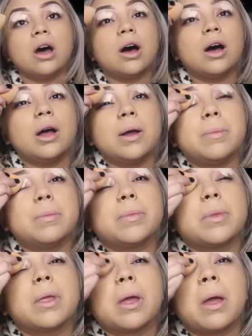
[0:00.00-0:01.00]
Let
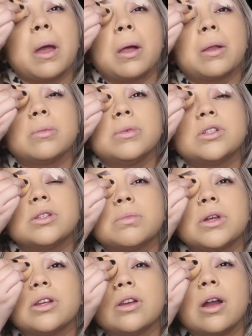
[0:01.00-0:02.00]
me just
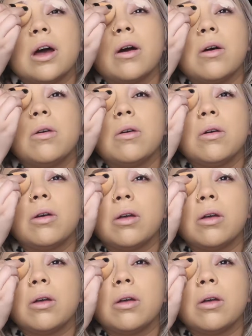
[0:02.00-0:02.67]
blend it out,